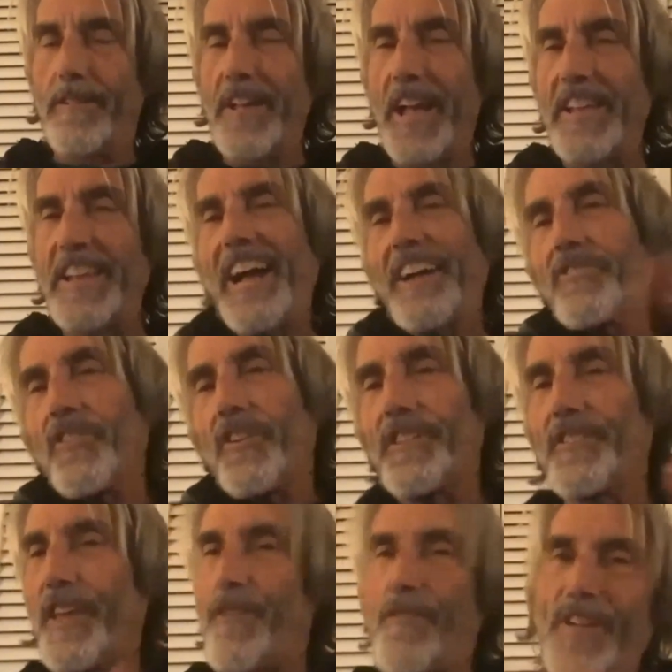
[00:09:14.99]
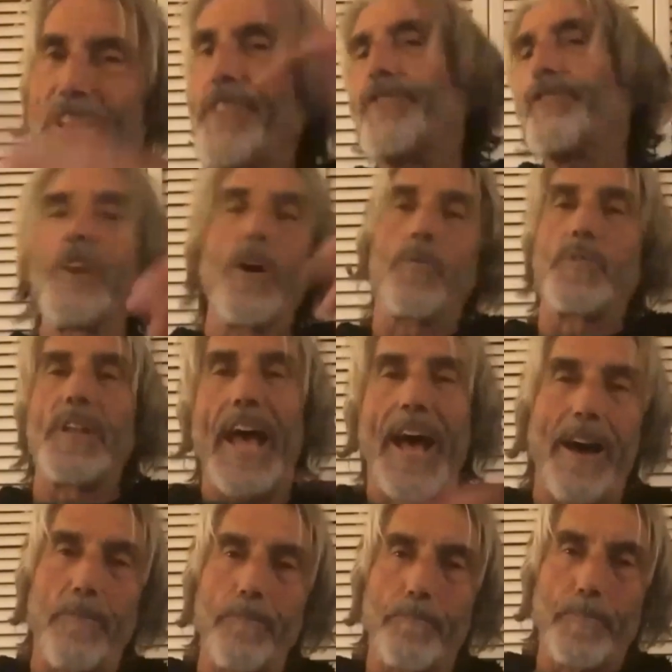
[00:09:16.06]
and actually there is no
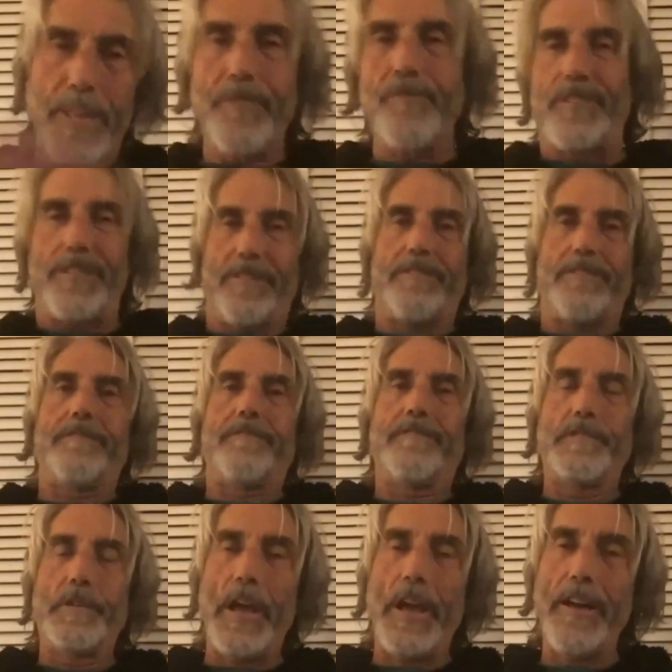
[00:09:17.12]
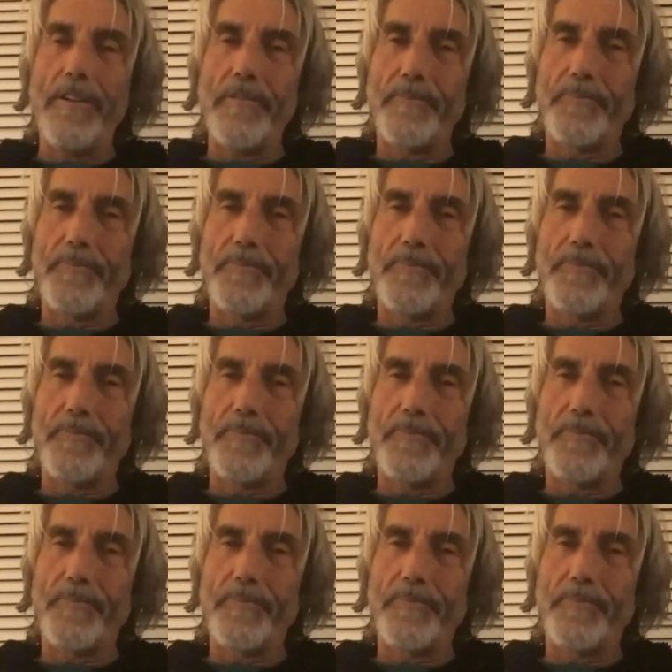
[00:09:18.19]
noun period yeah